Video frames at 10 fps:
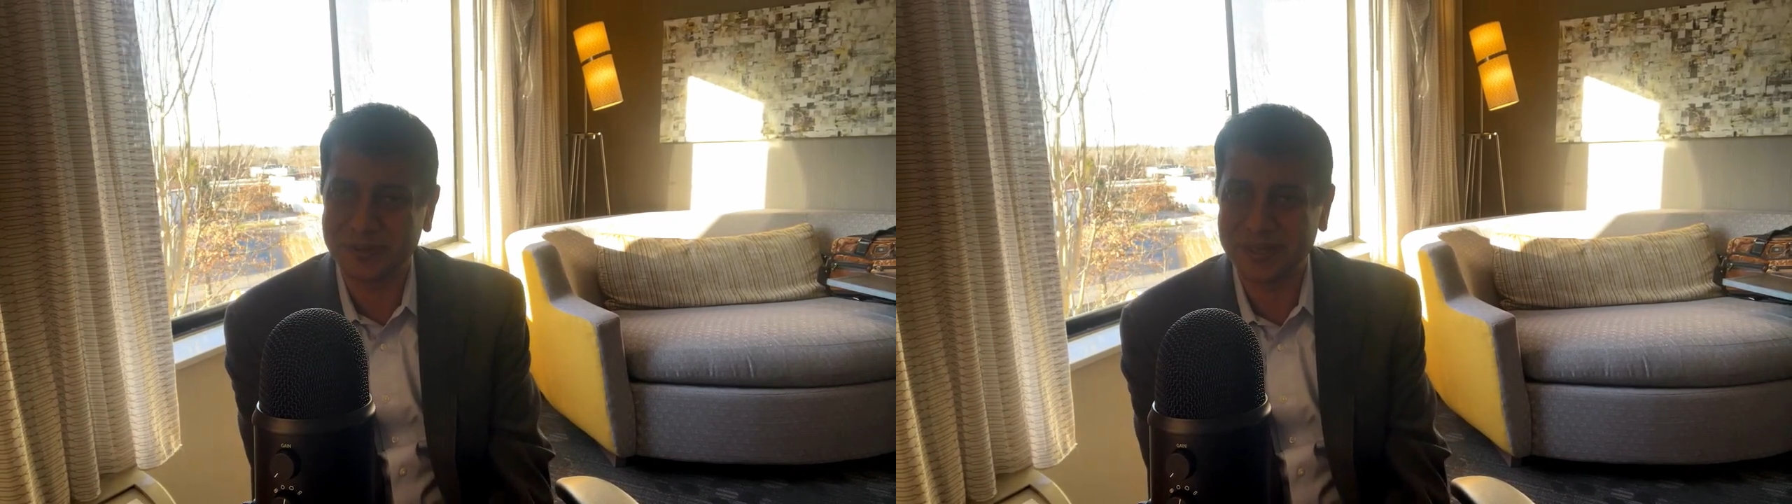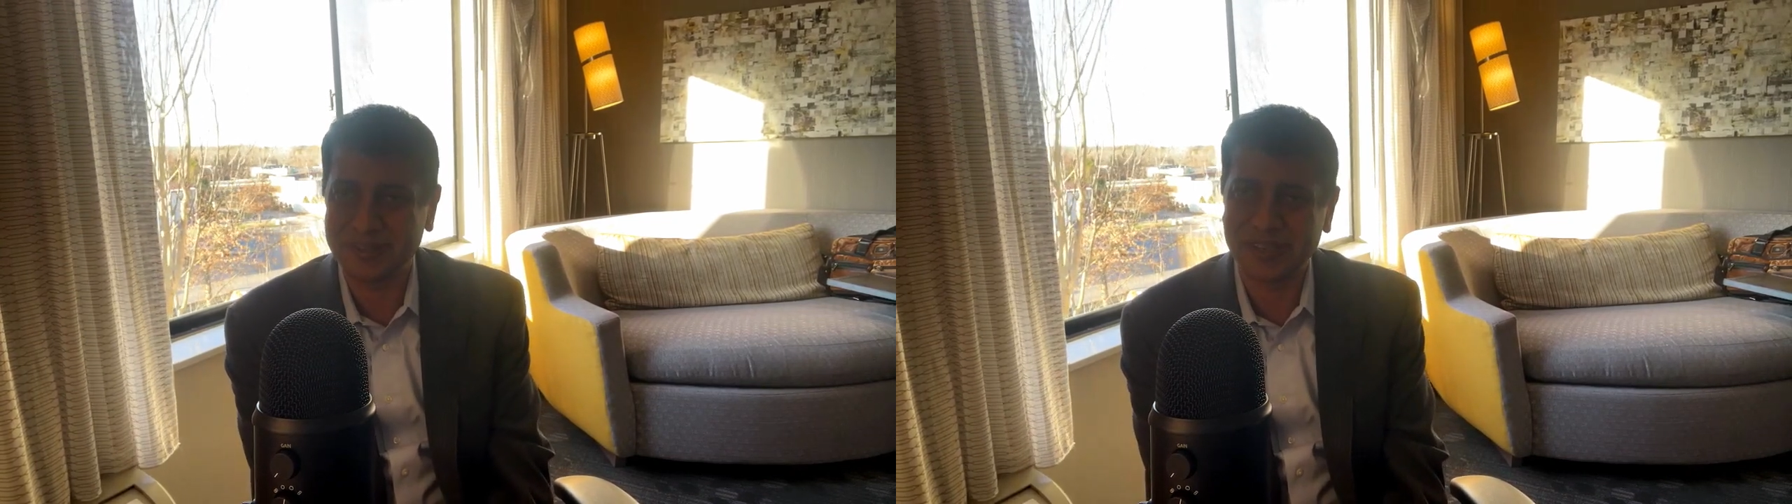
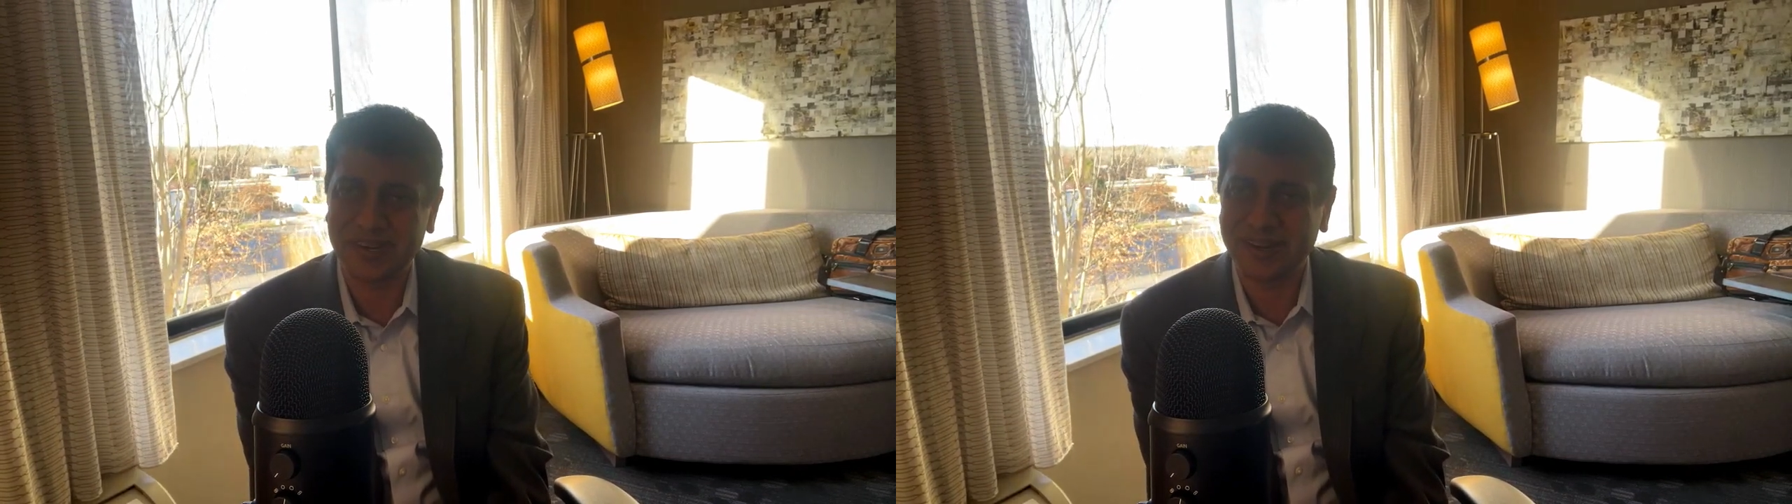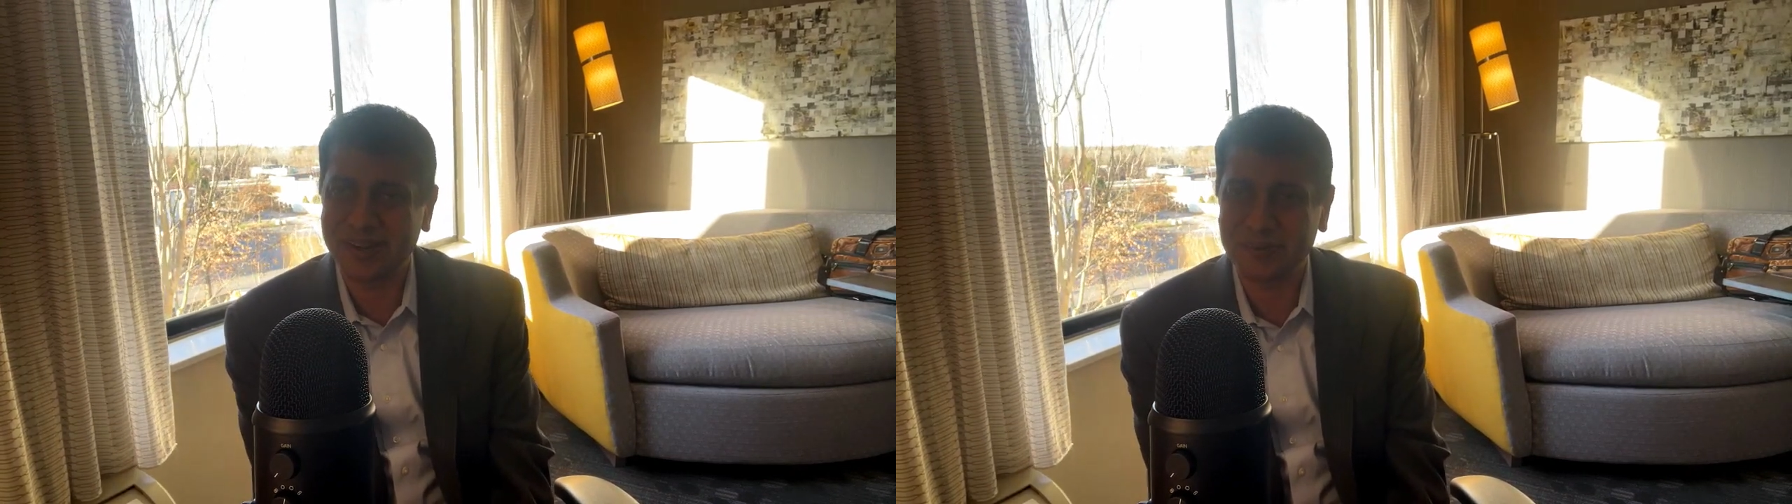And
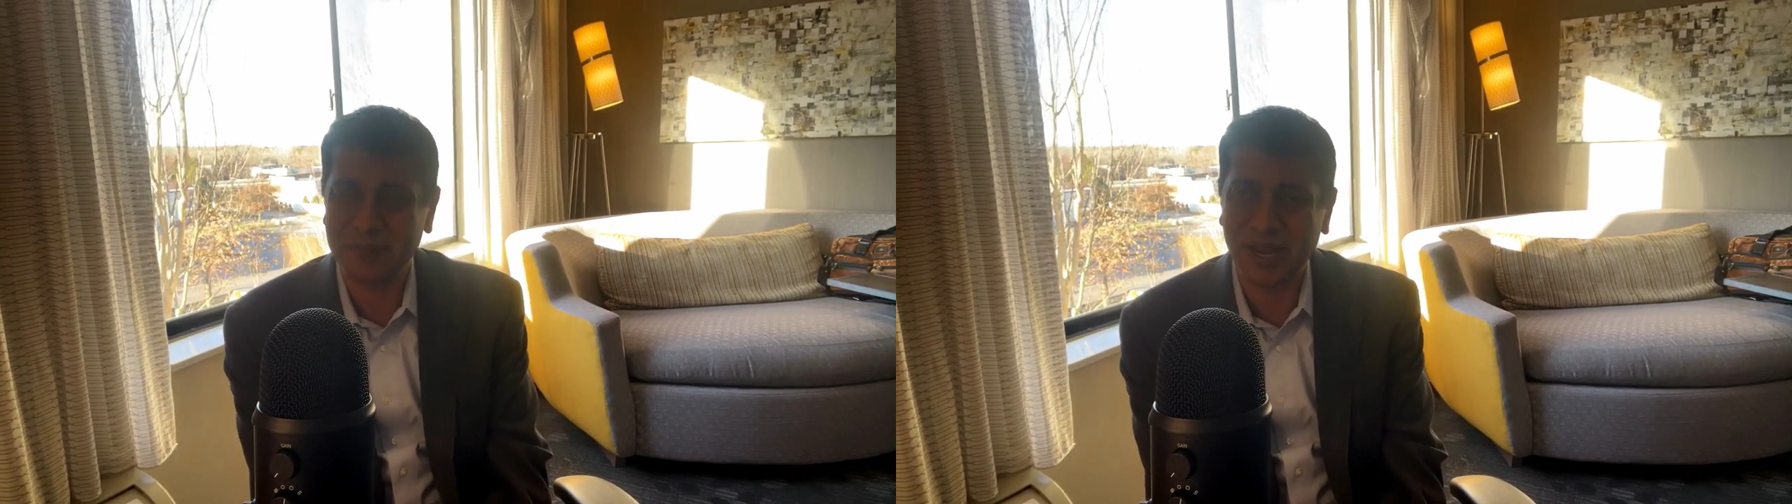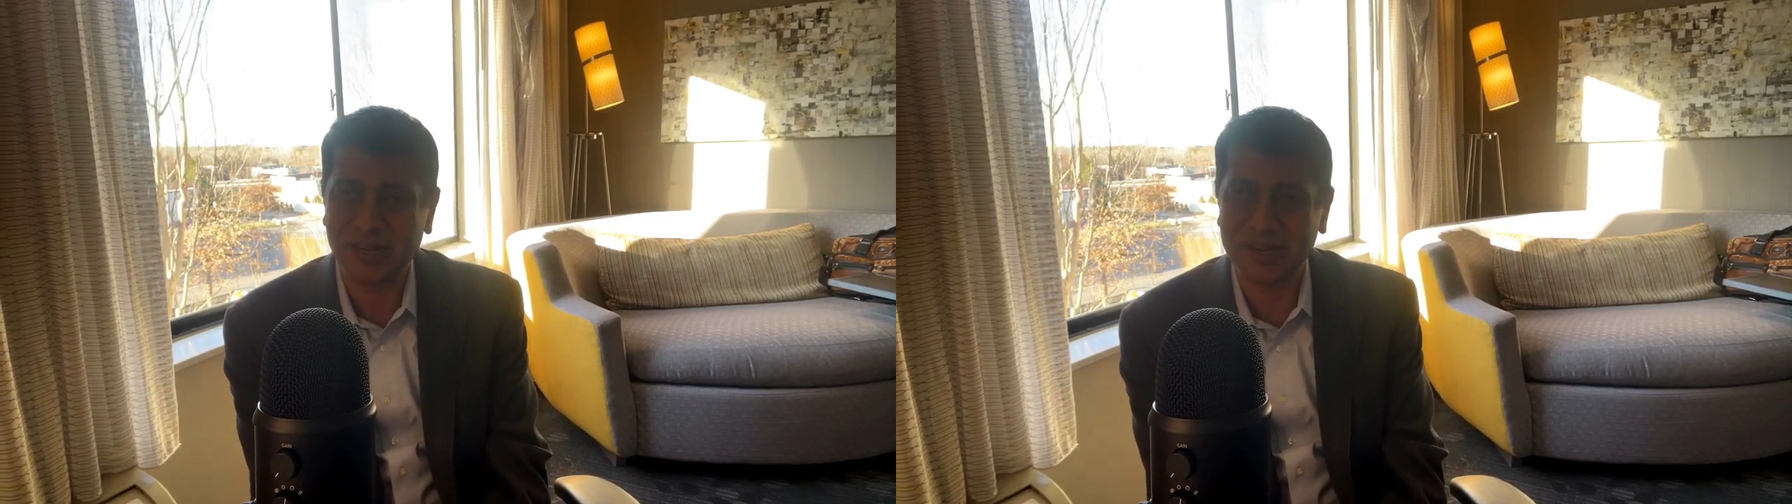here are
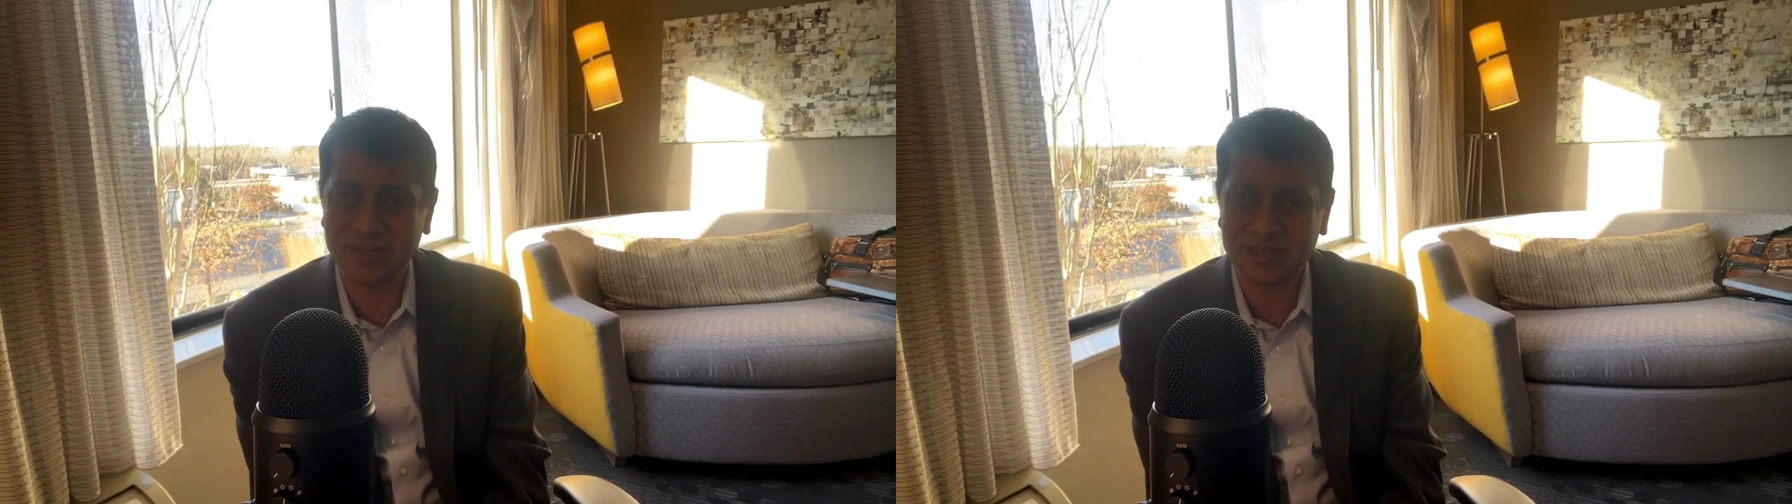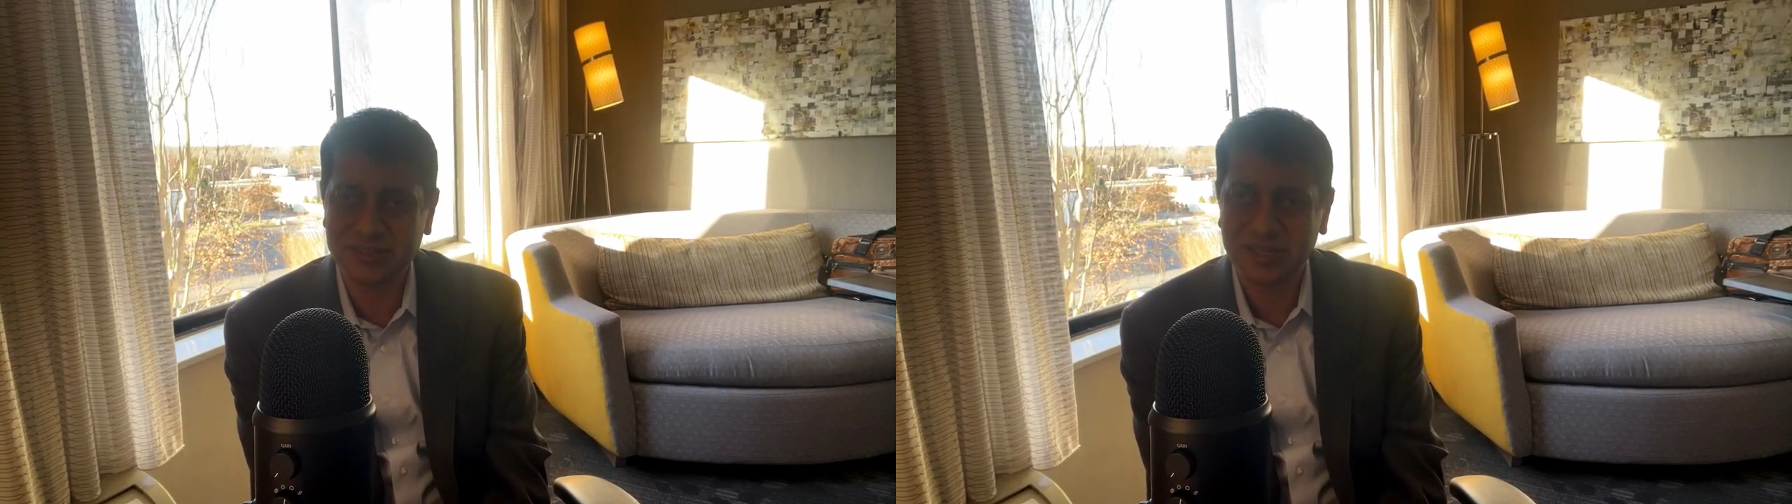my
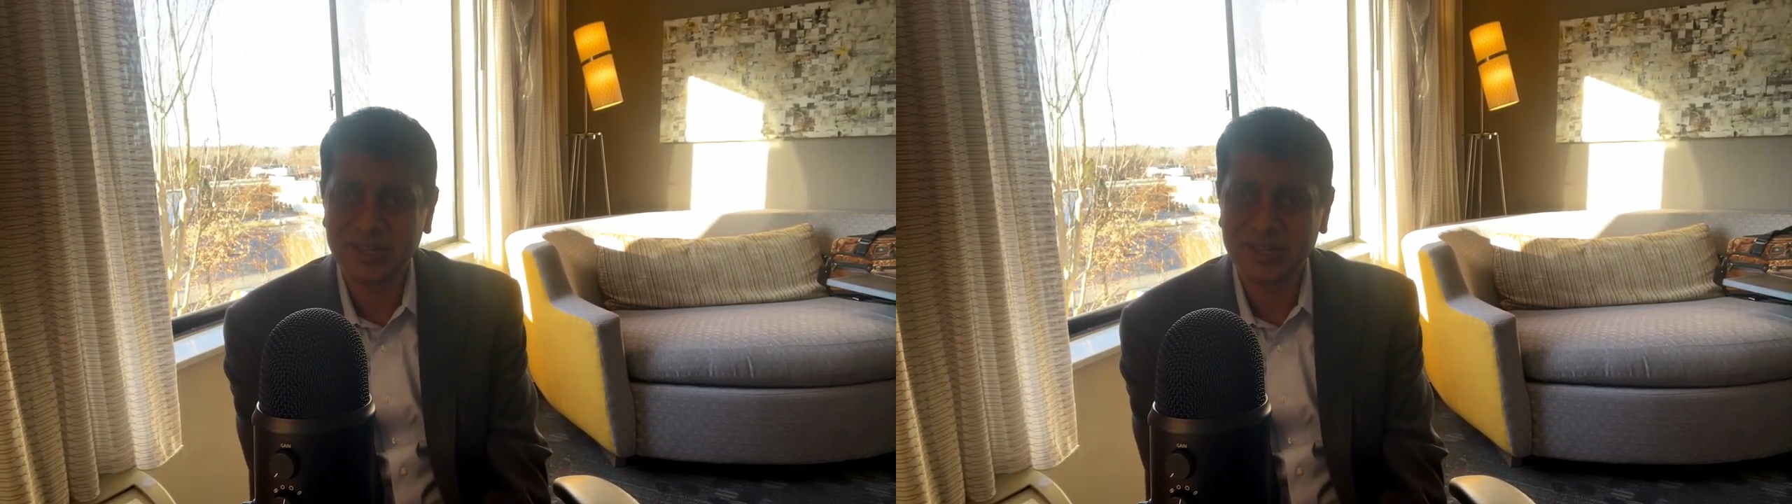learnings.